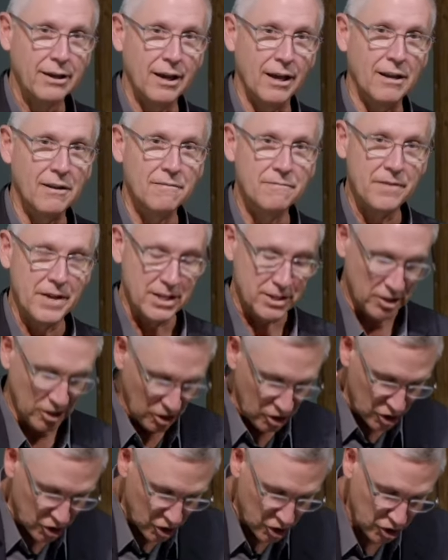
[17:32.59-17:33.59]
an
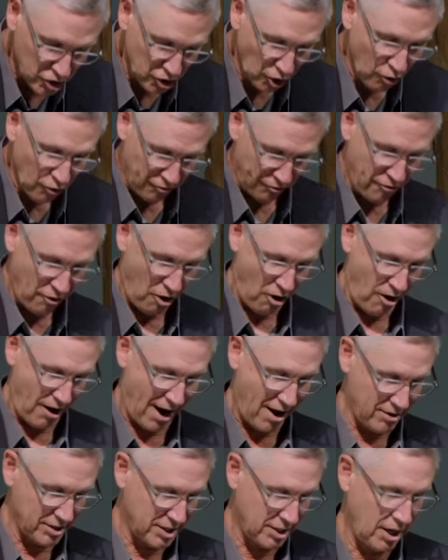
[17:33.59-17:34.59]
event so far
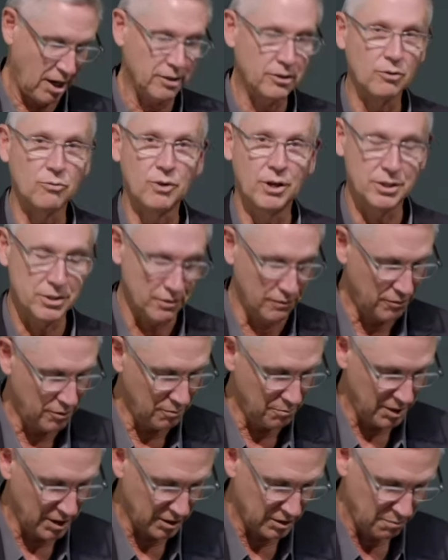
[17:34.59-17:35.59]
outside the range of
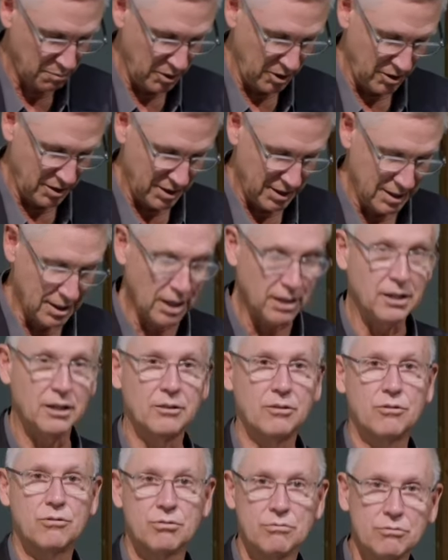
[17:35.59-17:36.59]
human experience that
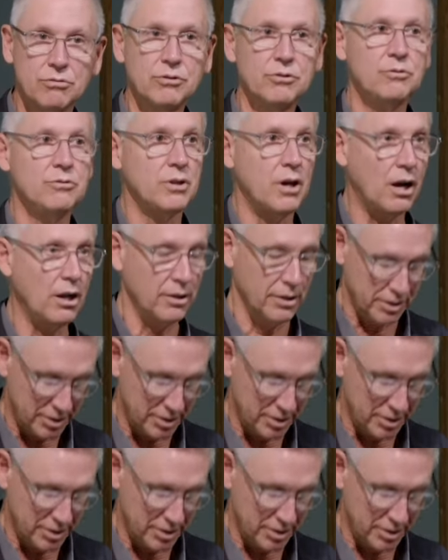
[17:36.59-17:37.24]
it threw knowledge